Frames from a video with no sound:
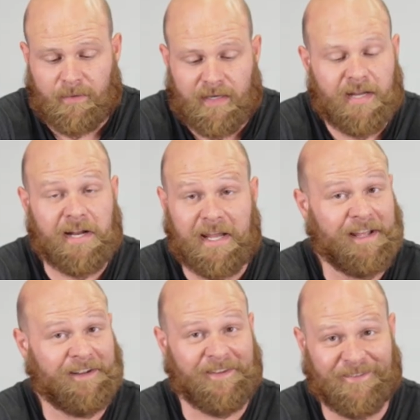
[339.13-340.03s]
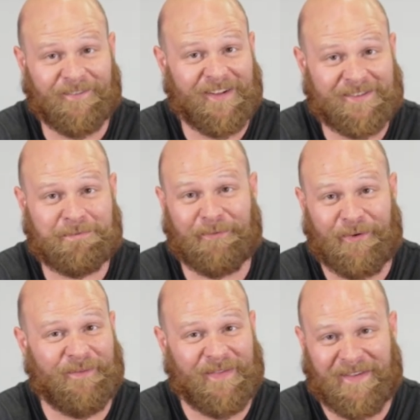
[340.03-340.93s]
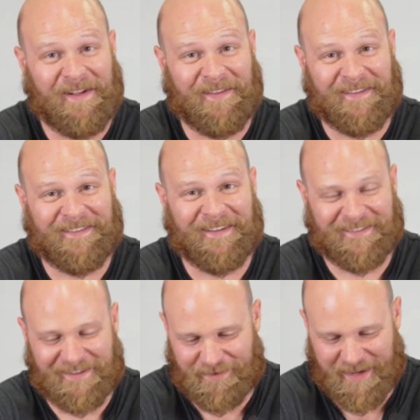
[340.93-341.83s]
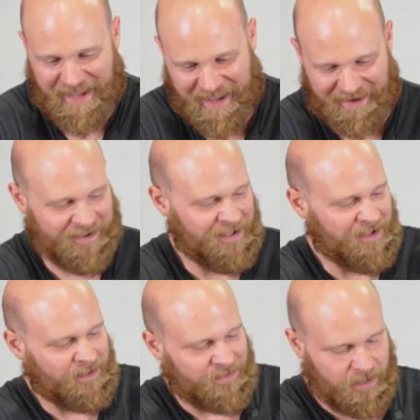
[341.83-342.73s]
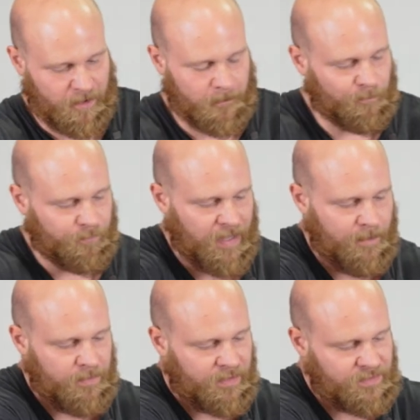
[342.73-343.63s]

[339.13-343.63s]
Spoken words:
we need to get as much performance out of these things as we can. So that being